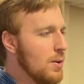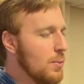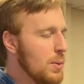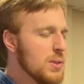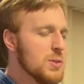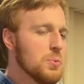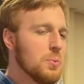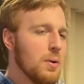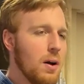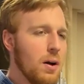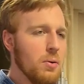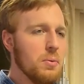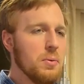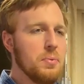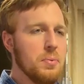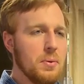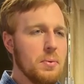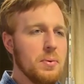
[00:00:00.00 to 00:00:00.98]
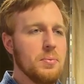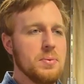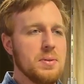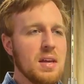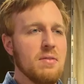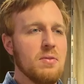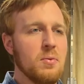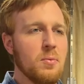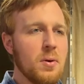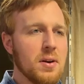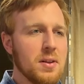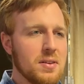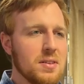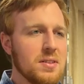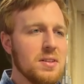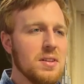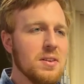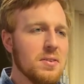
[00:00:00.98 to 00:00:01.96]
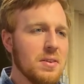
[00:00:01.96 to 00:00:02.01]
what's wrong with what David wanted
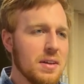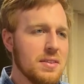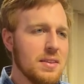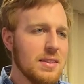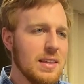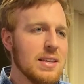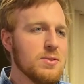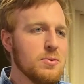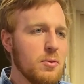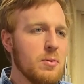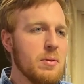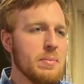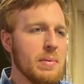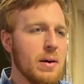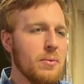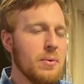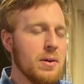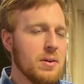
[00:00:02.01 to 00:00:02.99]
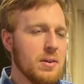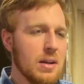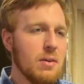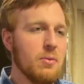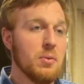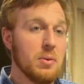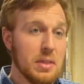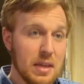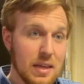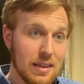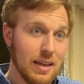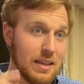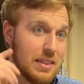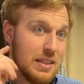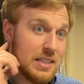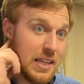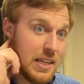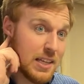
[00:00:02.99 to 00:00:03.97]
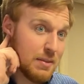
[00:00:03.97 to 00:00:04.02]
to do? I think that's what we might wonder. You know, we're thinking like
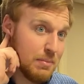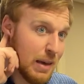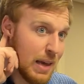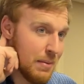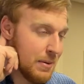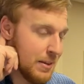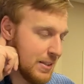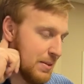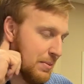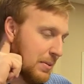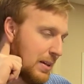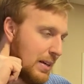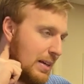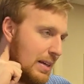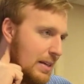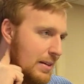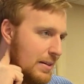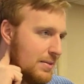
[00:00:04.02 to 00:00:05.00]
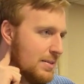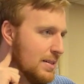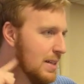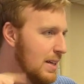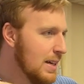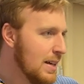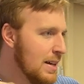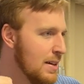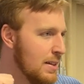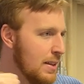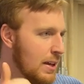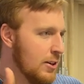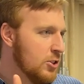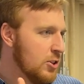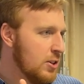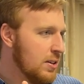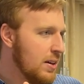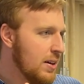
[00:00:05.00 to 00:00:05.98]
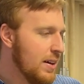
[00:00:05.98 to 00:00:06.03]
the Ten Commandments, and we're like, you know, thou
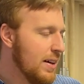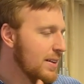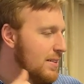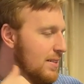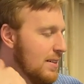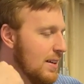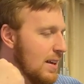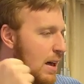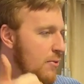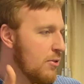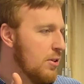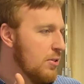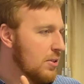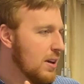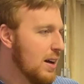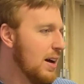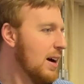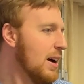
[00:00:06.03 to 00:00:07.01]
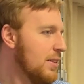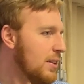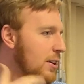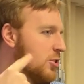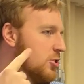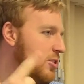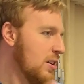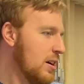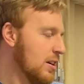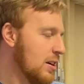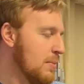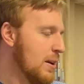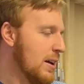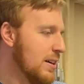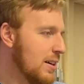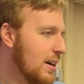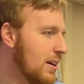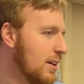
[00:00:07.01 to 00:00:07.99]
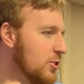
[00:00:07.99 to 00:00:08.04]
shalt not have another God, thou shalt not commit
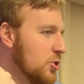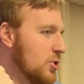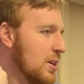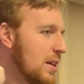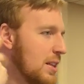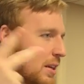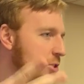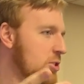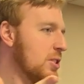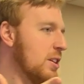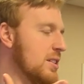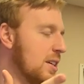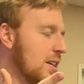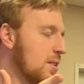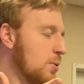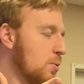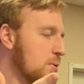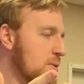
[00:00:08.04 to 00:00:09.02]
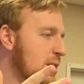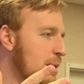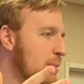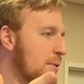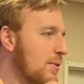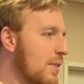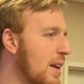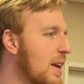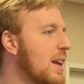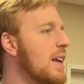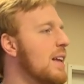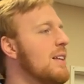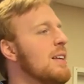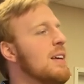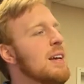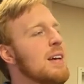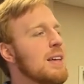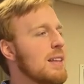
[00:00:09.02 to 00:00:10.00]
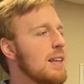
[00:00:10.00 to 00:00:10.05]
idolatry, thou shalt not take the Lord's name in vain,
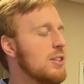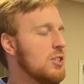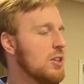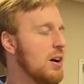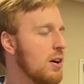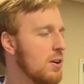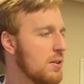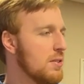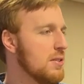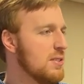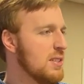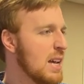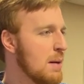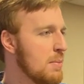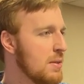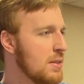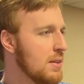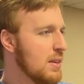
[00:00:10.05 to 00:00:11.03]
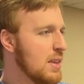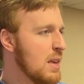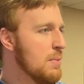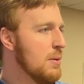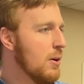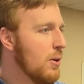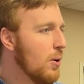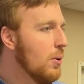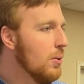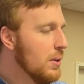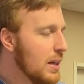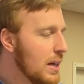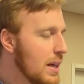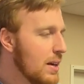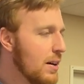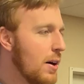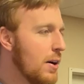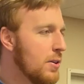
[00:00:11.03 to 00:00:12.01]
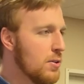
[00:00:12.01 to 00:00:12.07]
thou shalt honor the Sabbath and keep it
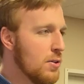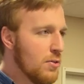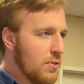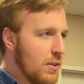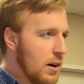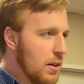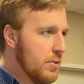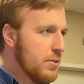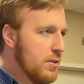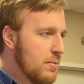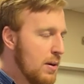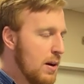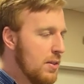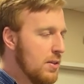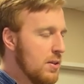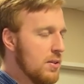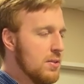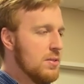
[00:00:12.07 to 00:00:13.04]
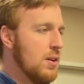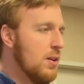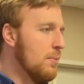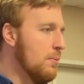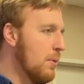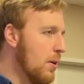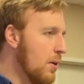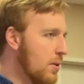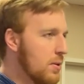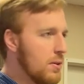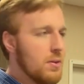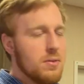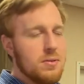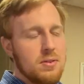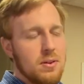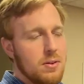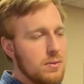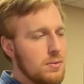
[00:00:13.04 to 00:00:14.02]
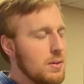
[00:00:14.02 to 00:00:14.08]
holy, honor your father and your mother, don't murder,
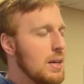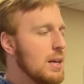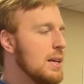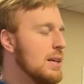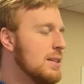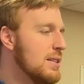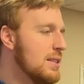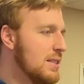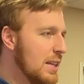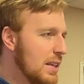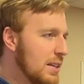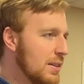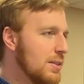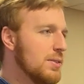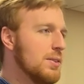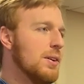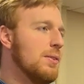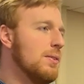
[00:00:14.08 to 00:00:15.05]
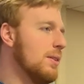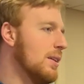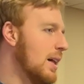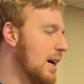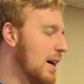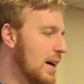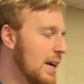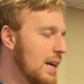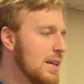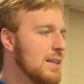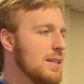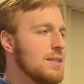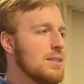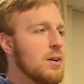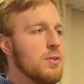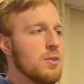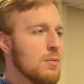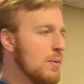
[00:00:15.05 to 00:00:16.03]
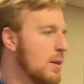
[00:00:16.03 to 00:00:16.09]
don't steal, don't lie,
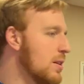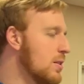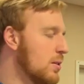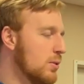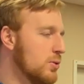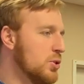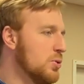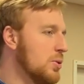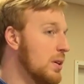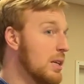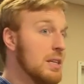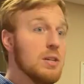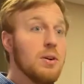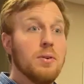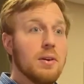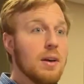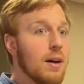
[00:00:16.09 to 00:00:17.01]
don't commit adultery, and don't